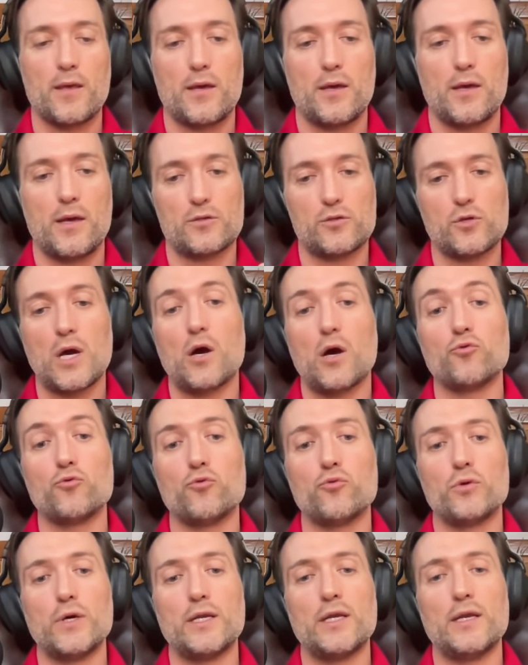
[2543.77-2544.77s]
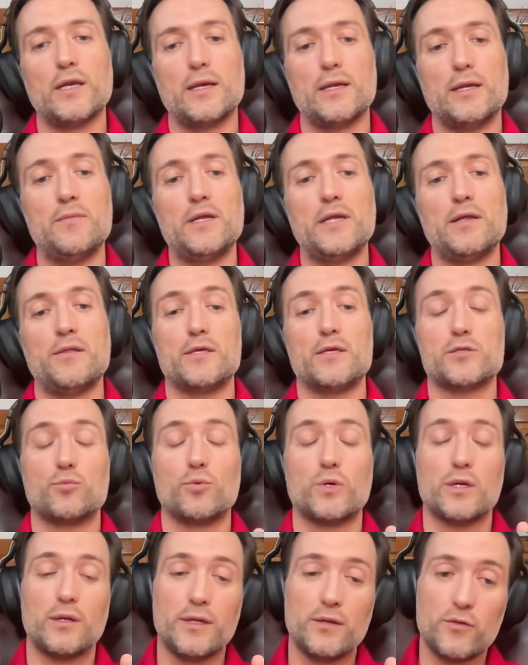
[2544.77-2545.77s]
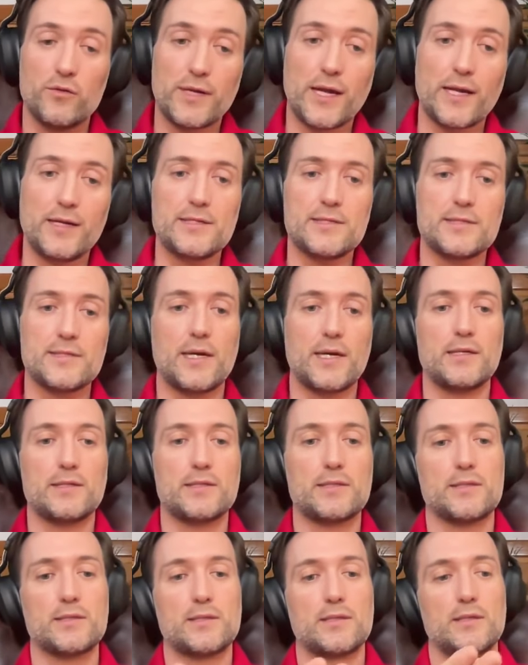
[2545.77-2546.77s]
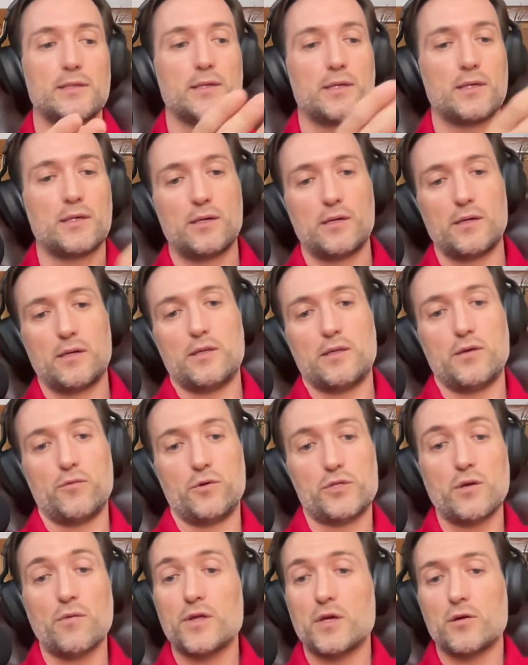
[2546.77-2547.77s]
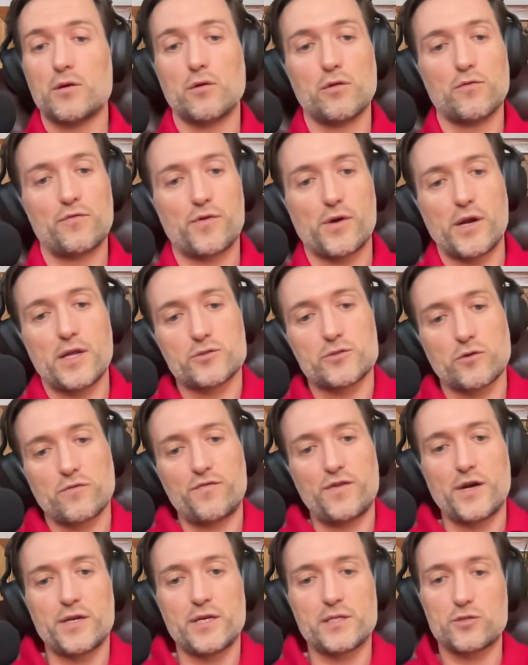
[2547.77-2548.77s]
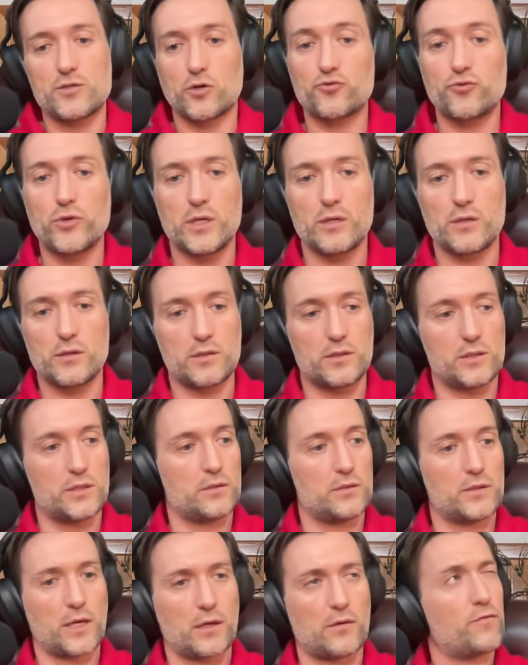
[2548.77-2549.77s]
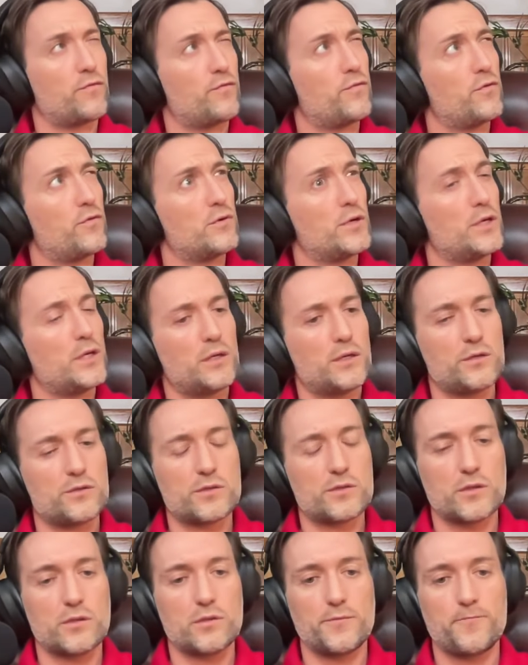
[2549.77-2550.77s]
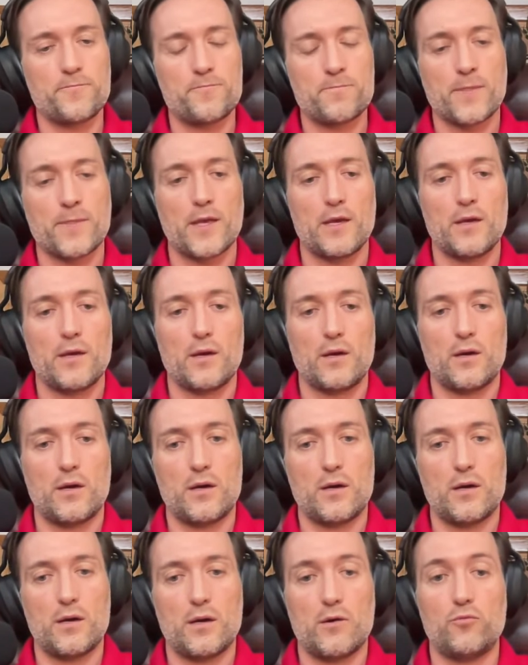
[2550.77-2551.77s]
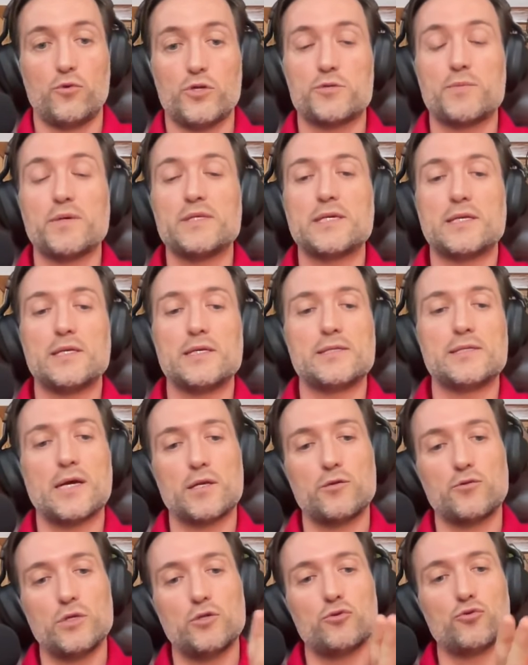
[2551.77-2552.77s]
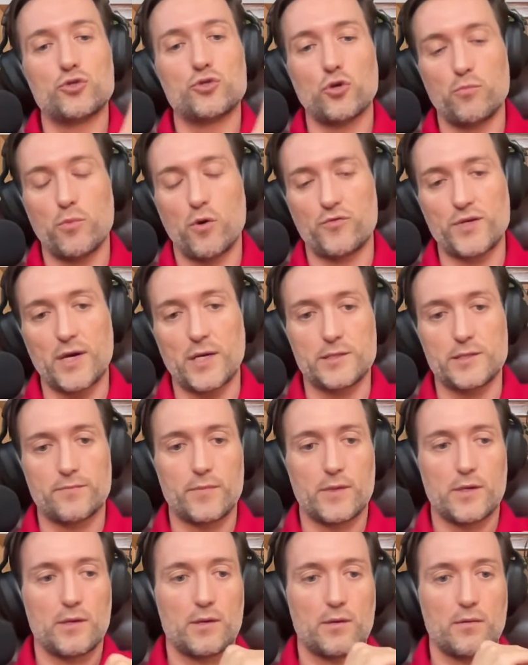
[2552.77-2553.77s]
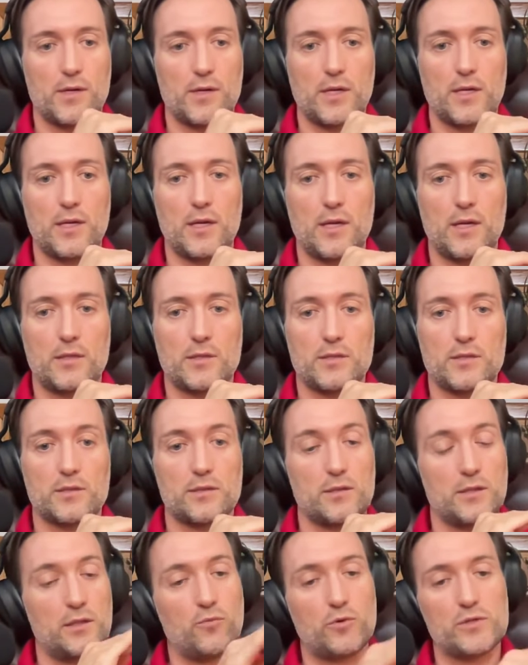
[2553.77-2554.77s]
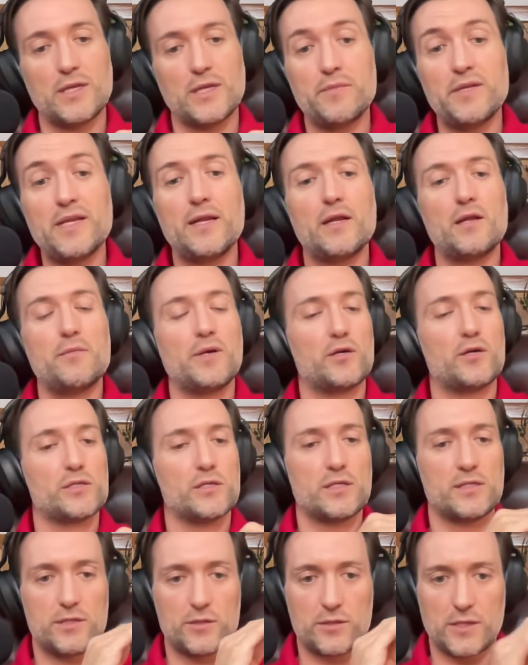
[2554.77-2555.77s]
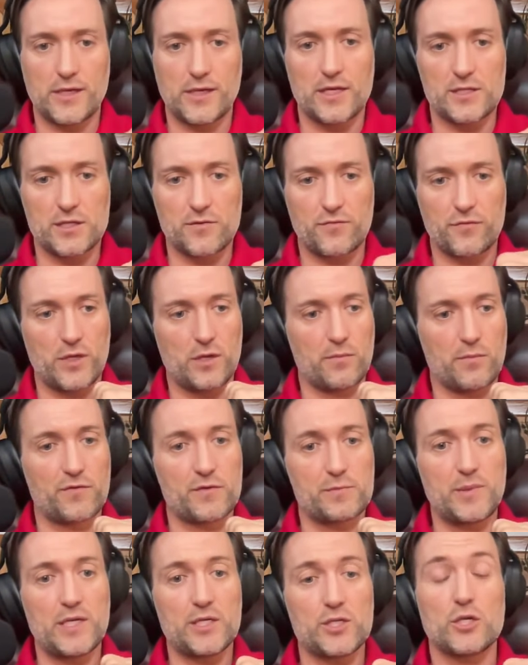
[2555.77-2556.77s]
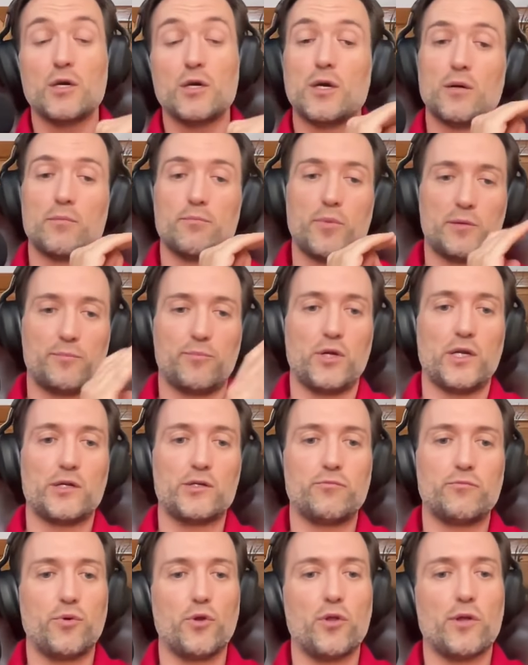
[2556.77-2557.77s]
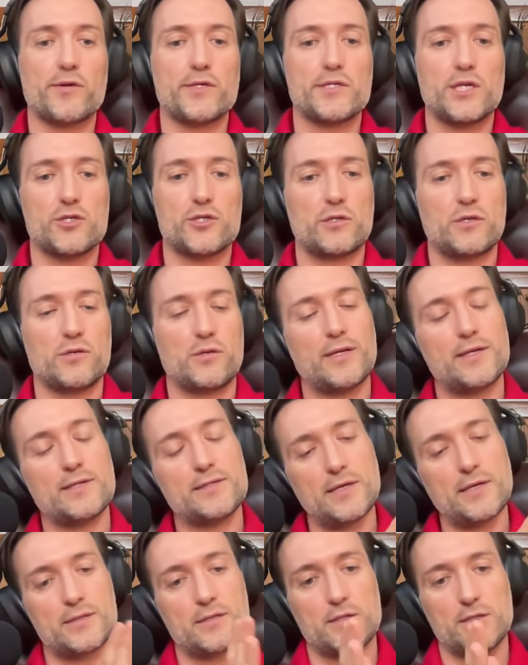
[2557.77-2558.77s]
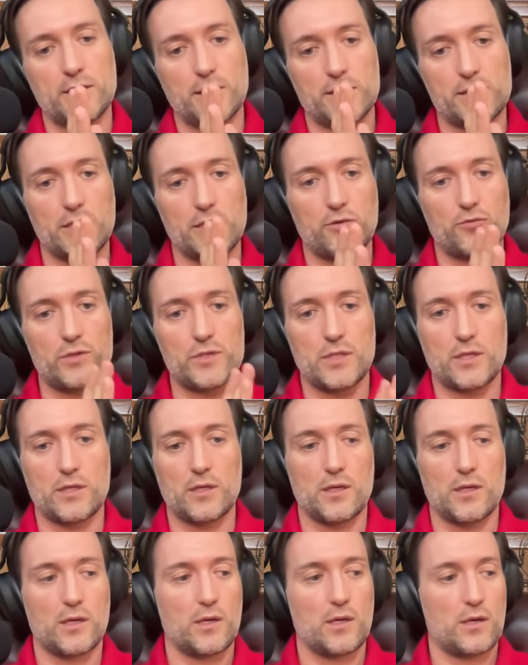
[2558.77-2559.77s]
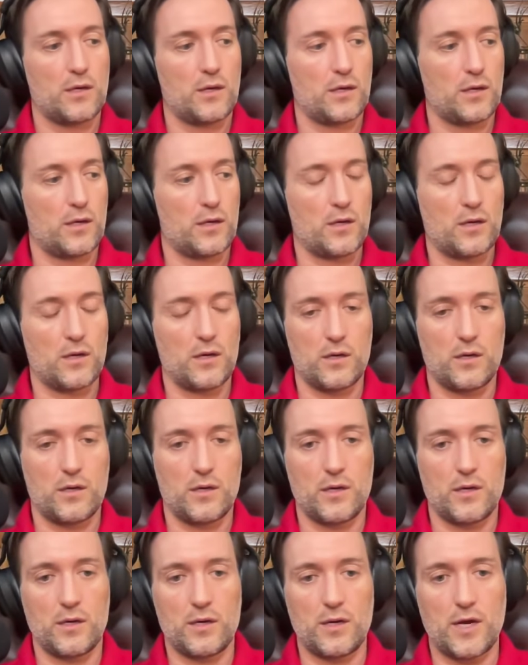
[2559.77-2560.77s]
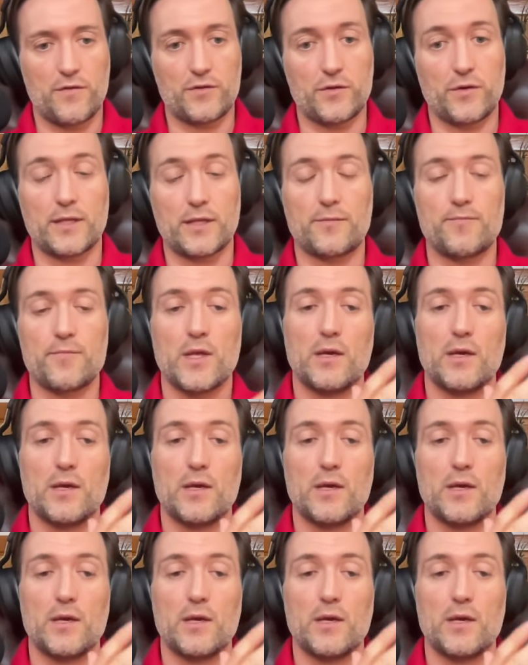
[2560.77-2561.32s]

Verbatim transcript: And so how do you eliminate this? Well, in the United States, uh, there was something called the fairness, Do fairness doctrine until like 40 years ago, mm -hmm. which basically said you need to show both sides and, and it was eliminated because it's against freedom of speech, but polar, polarization in the United States starts increasing uh, uh, after that.